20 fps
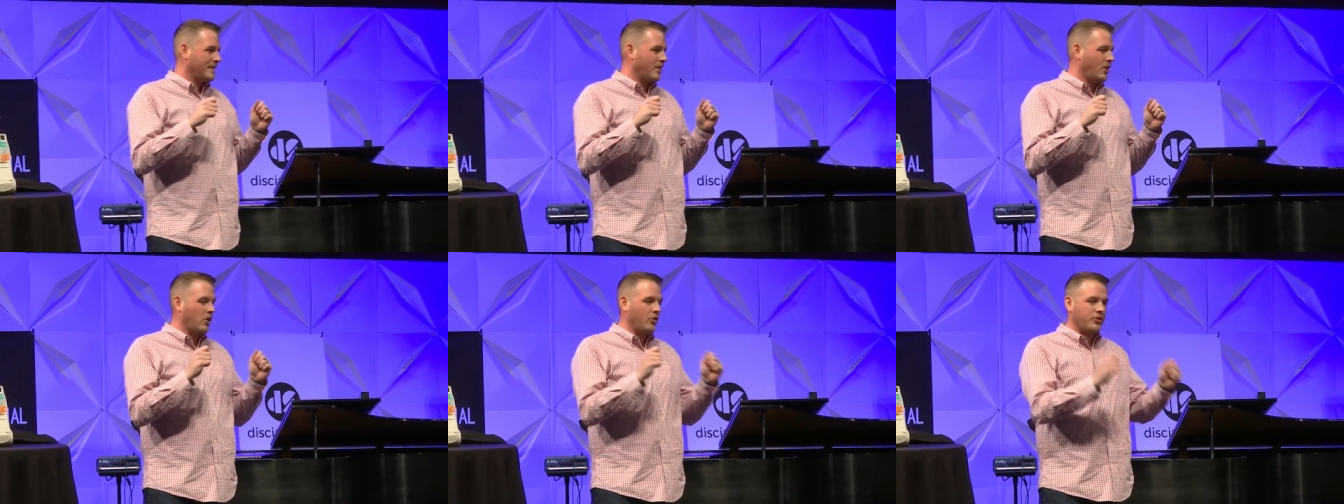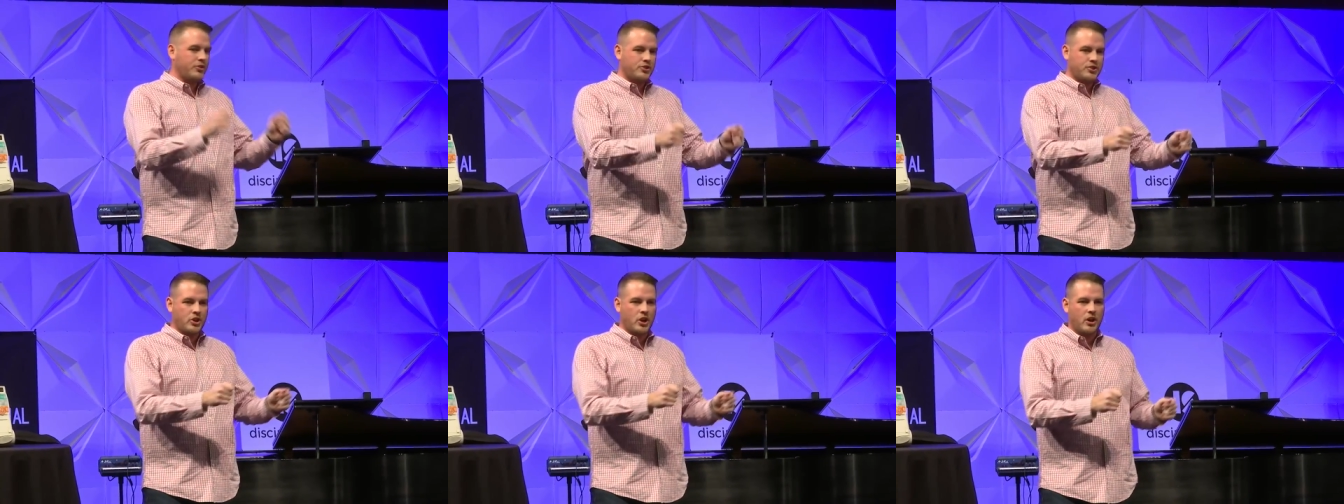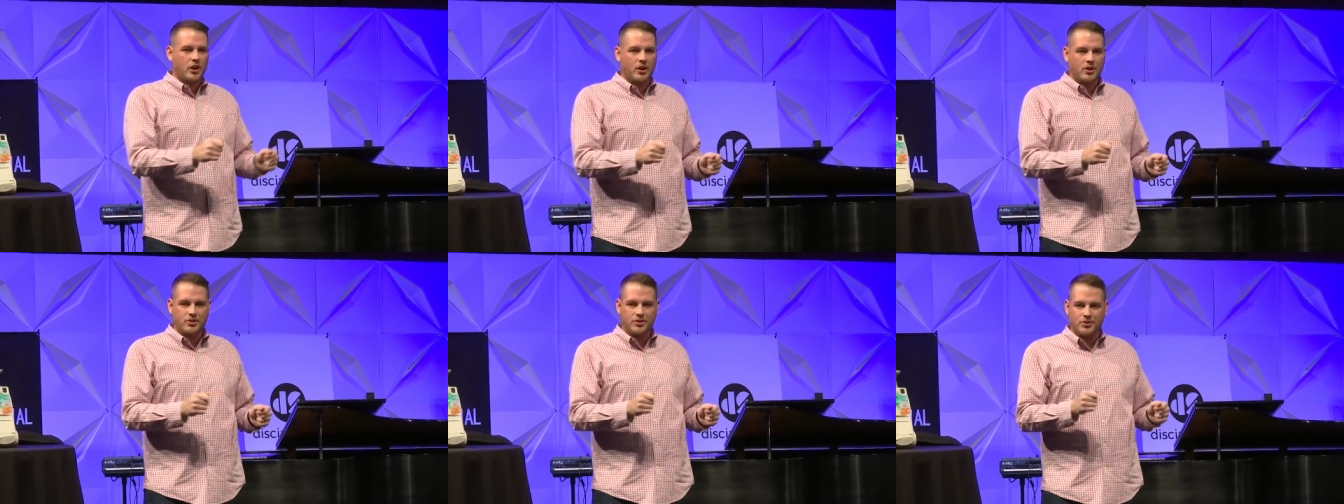called the
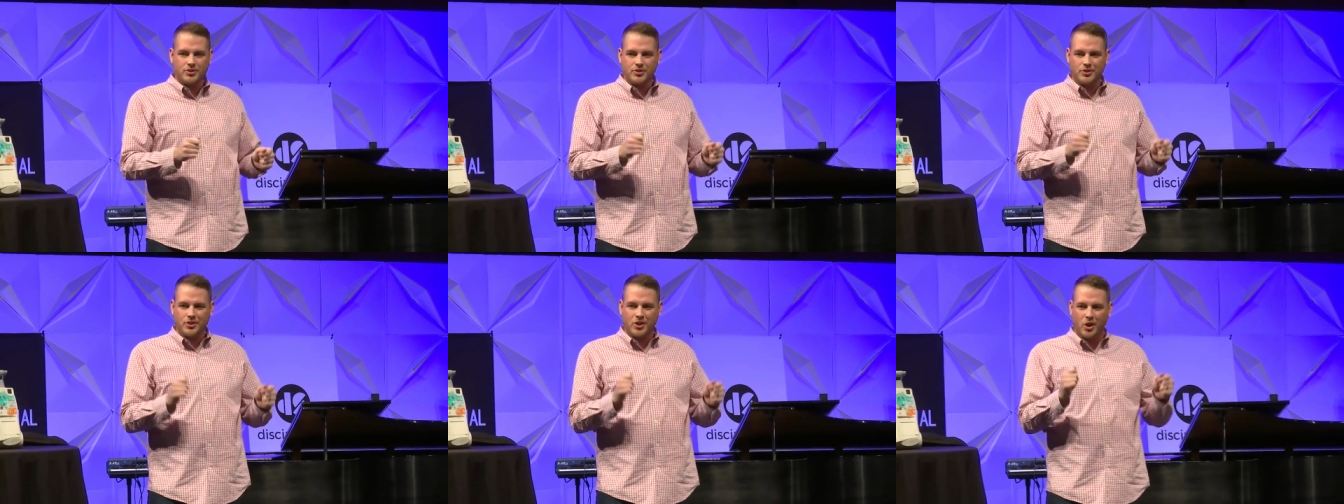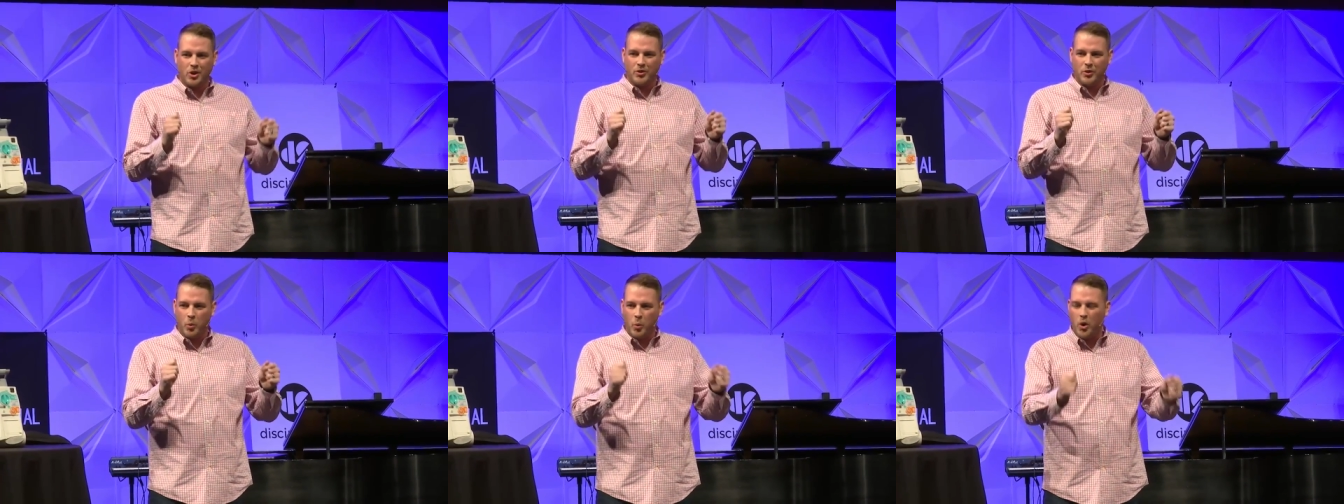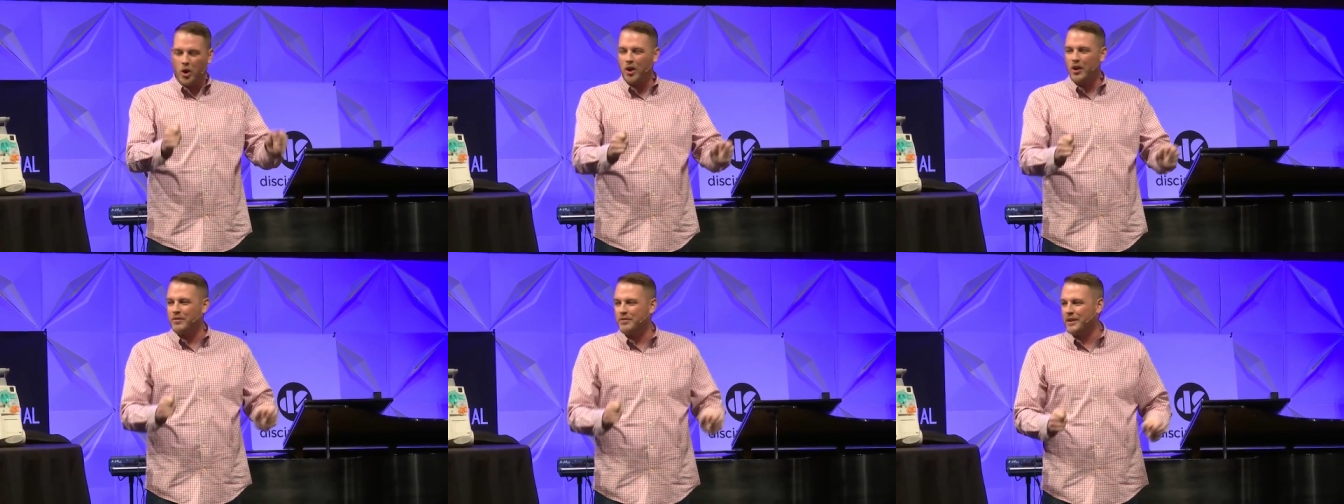church, called the
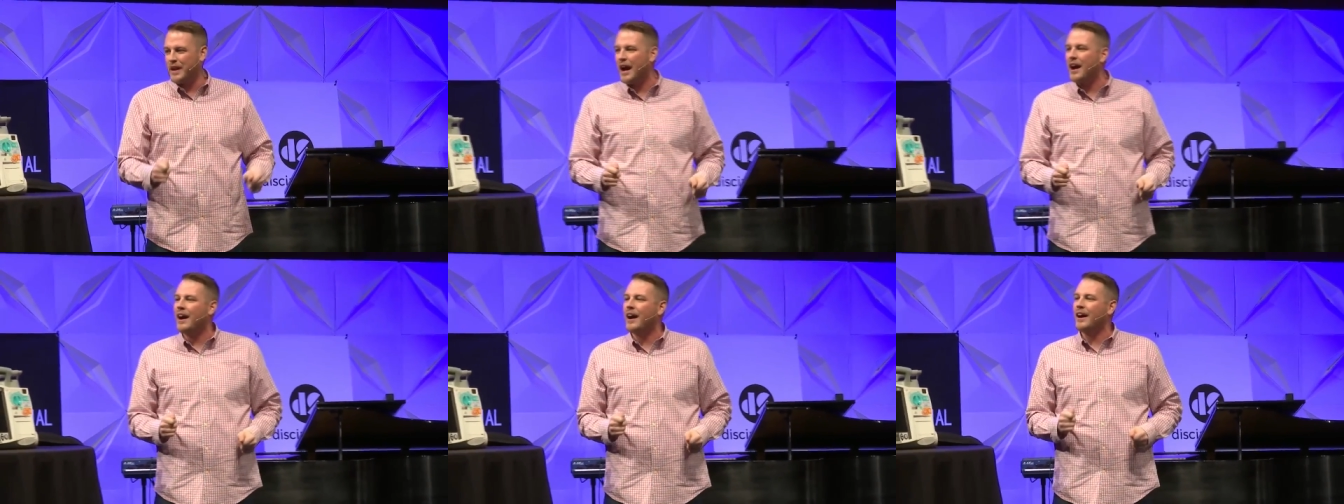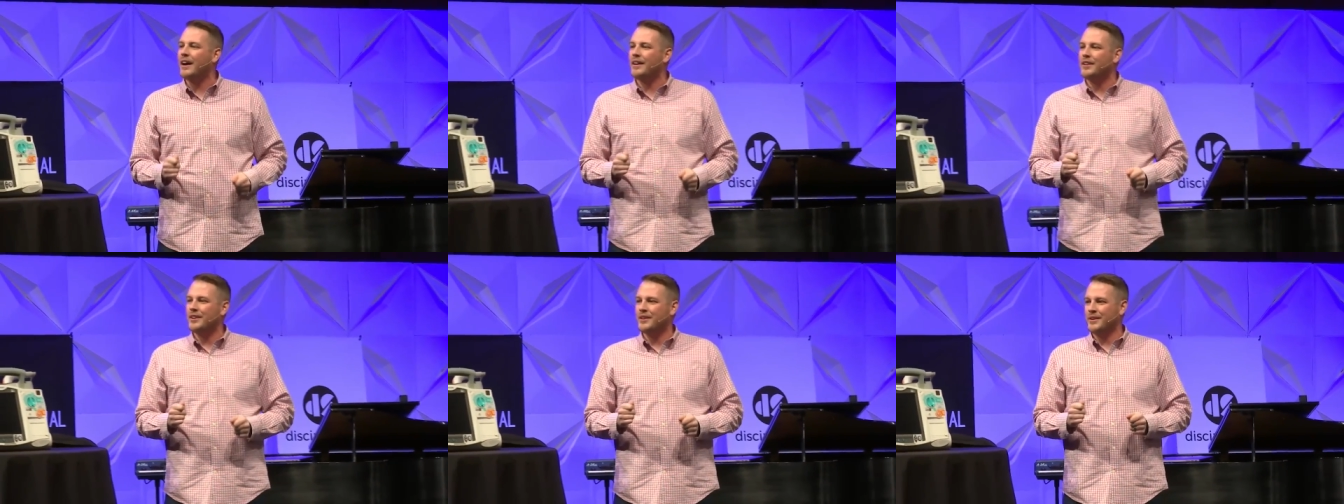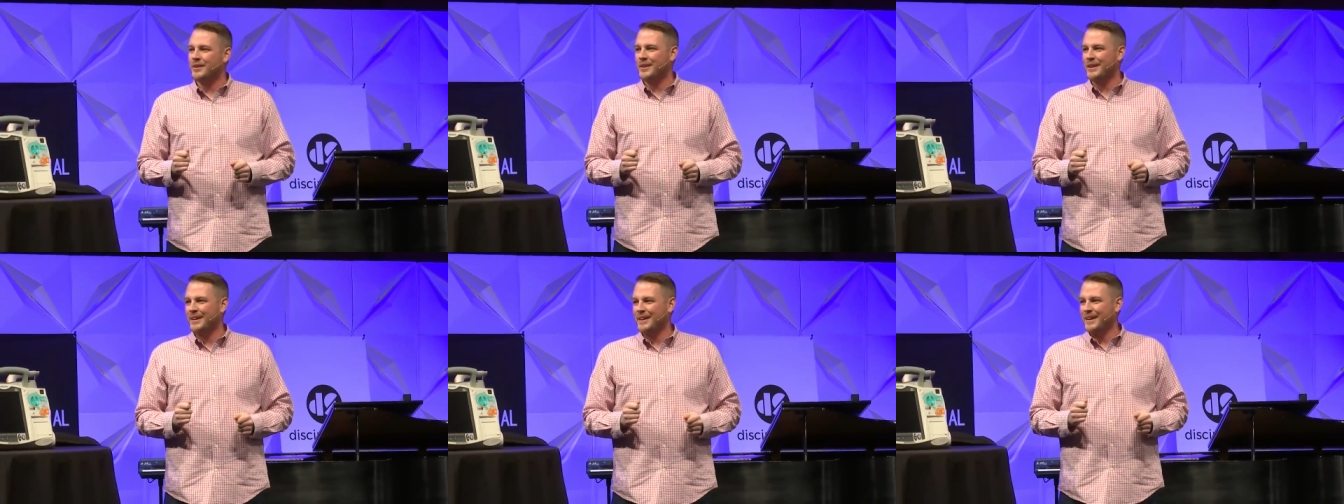Word of God,
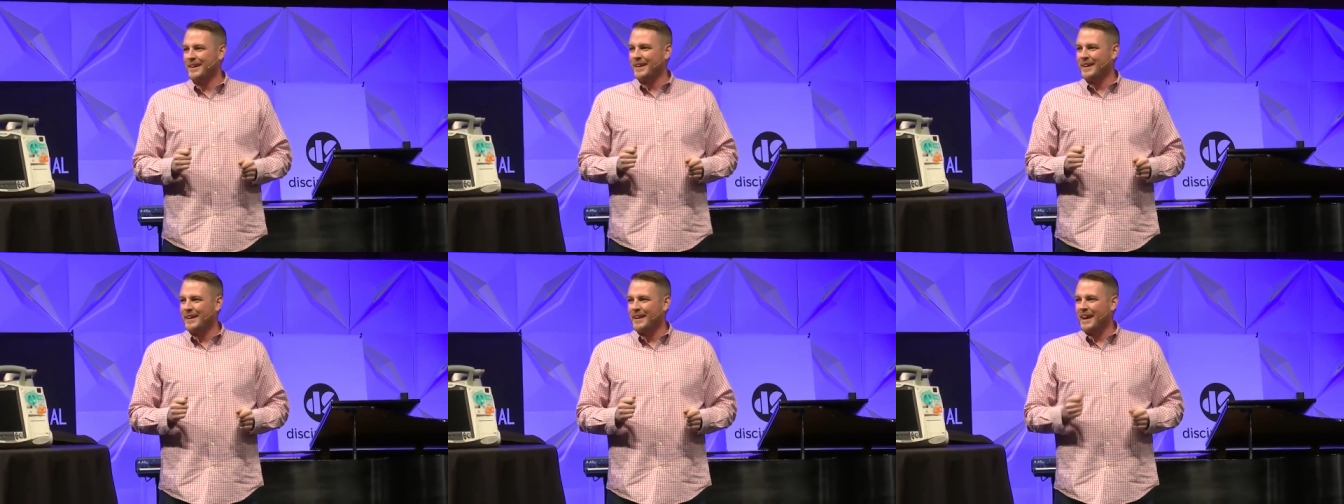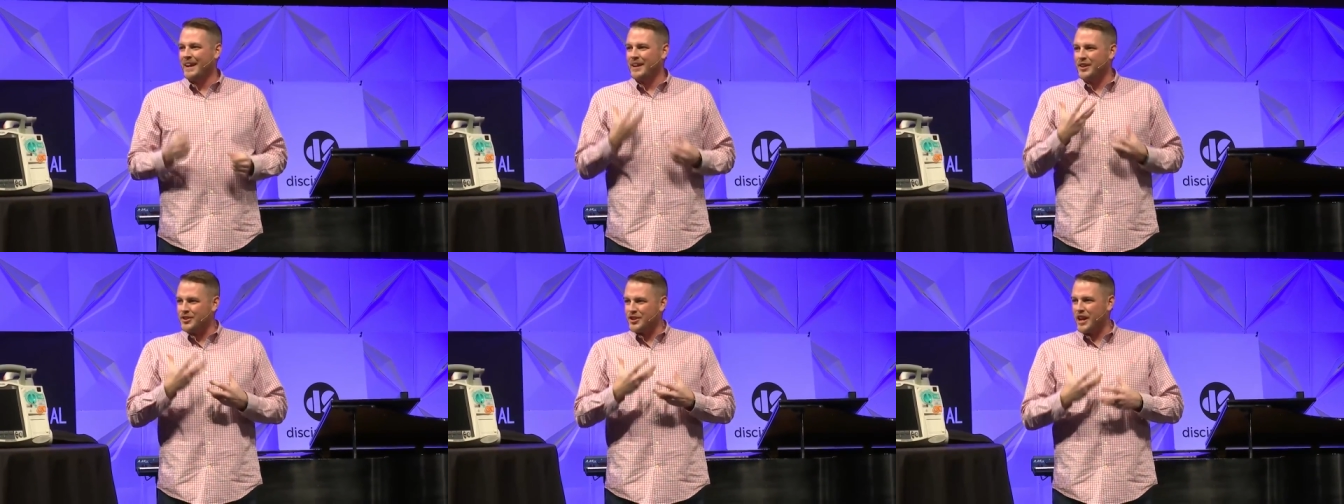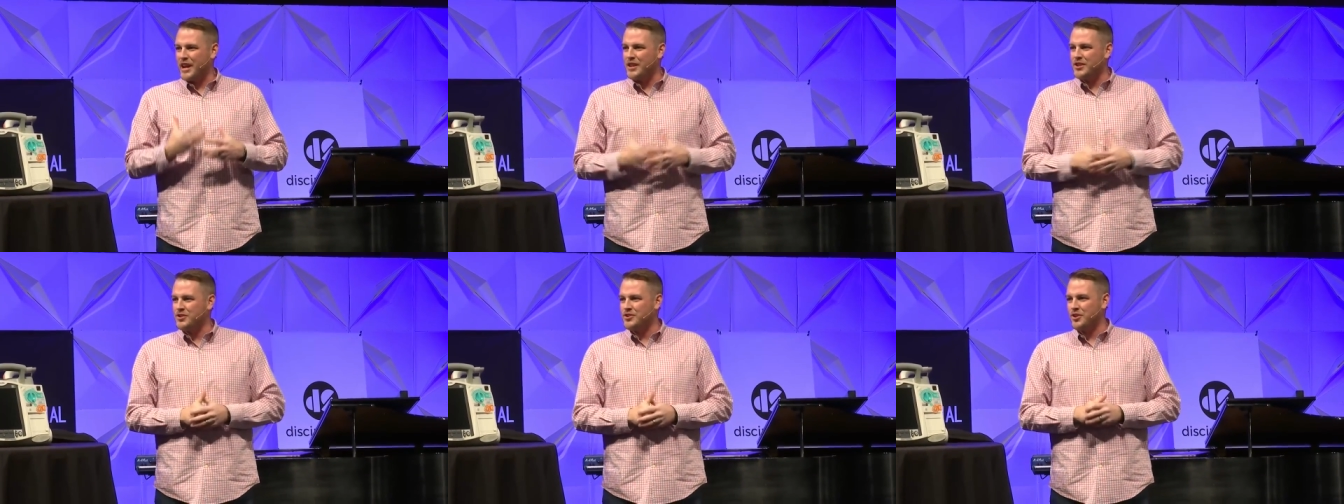and it
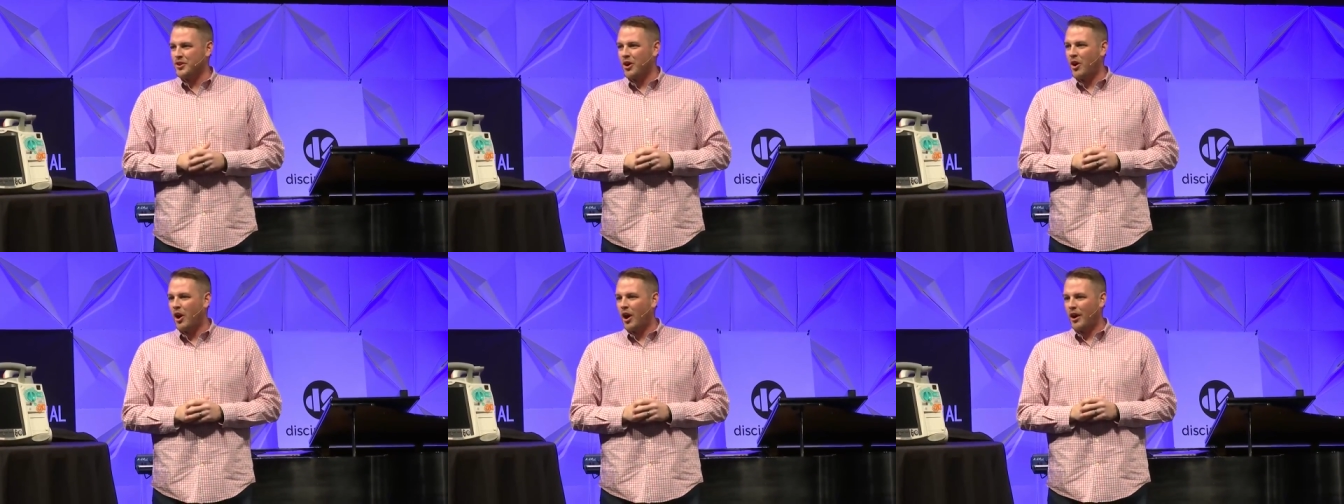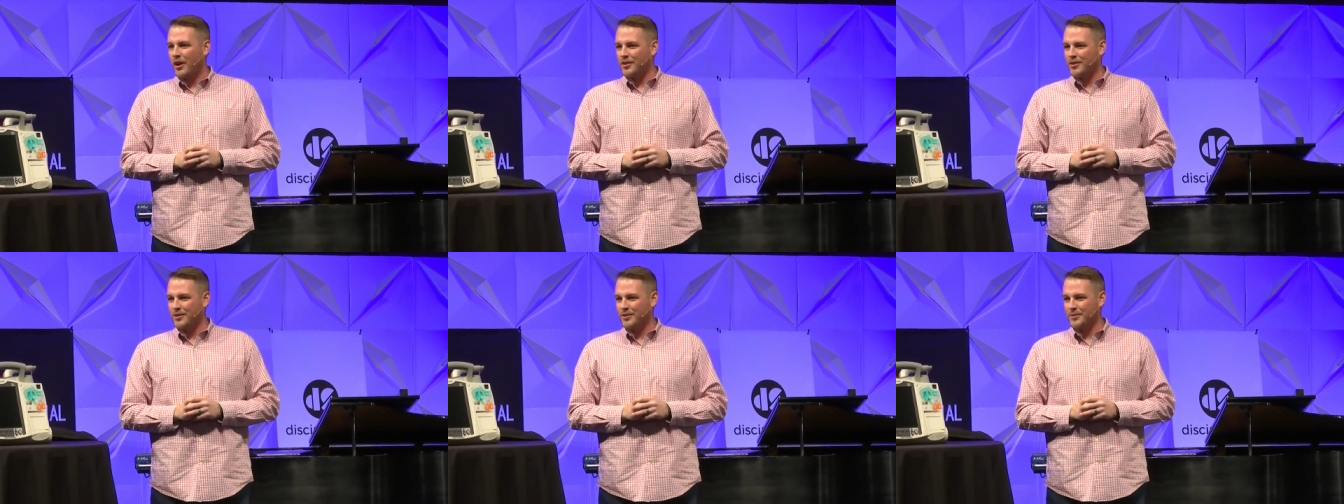changed your heart